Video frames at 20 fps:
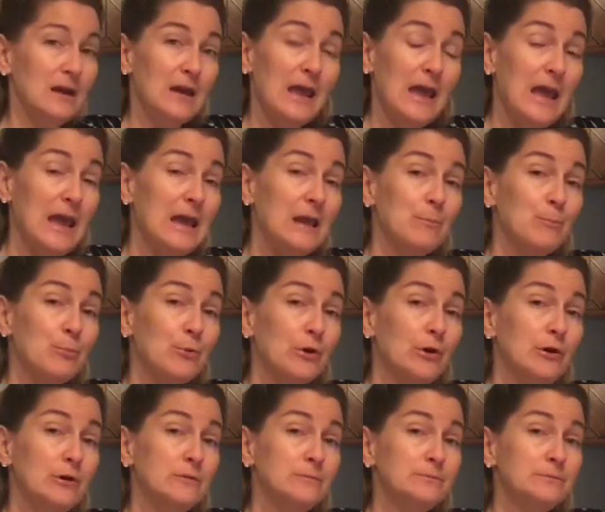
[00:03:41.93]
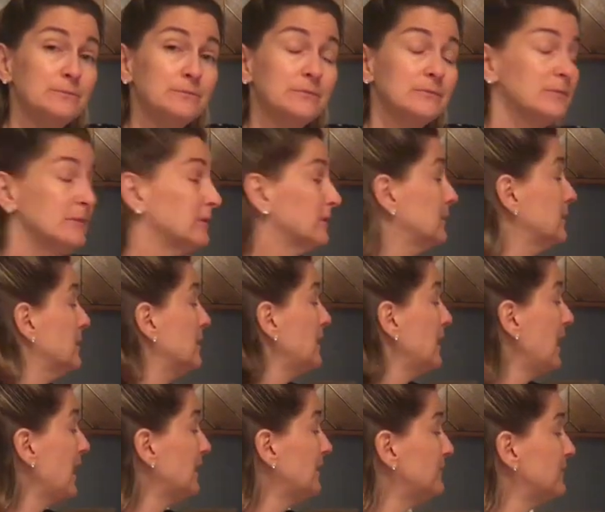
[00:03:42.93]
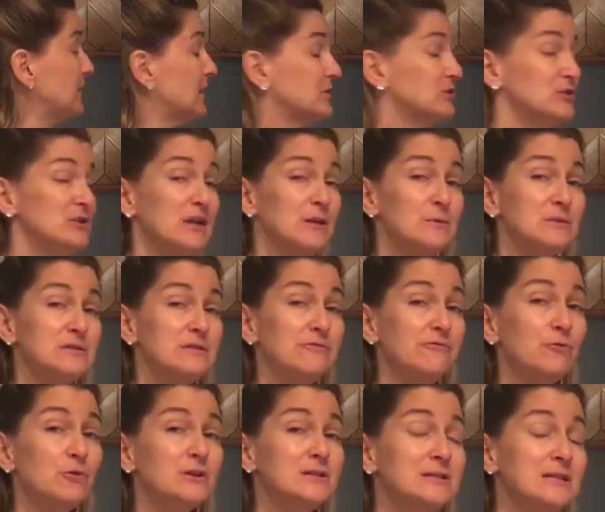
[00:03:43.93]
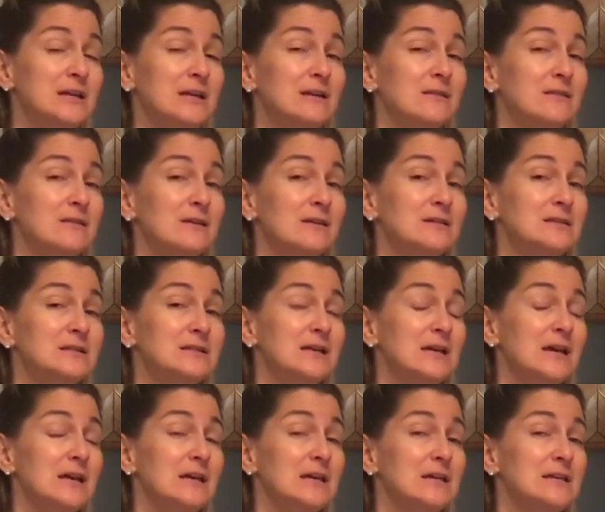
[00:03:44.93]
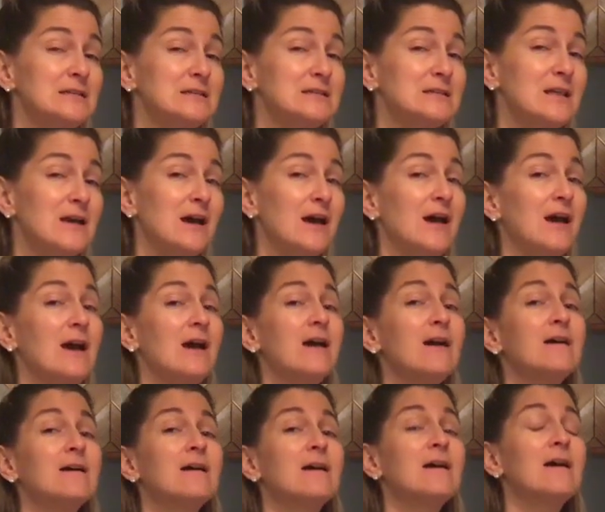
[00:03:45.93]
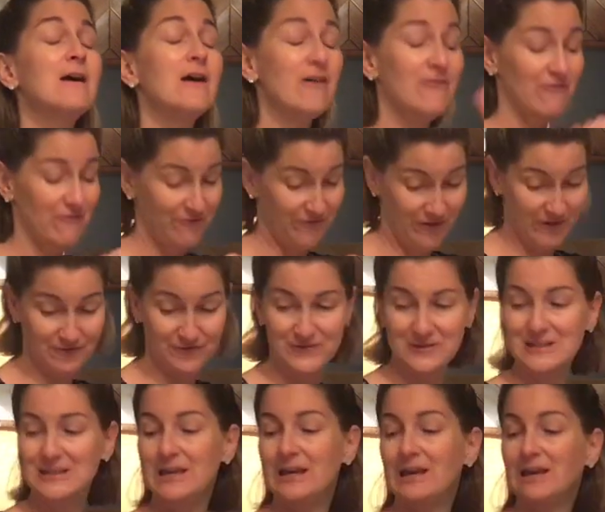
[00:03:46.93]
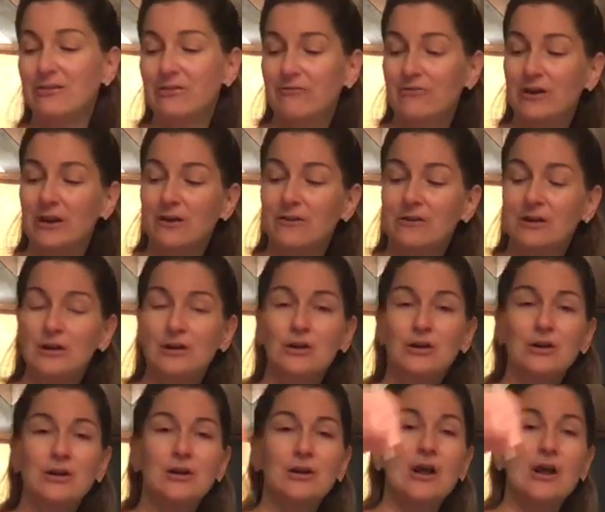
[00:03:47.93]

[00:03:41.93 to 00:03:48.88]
April. And if yesterday was the 14th, today is the 15th. Very good.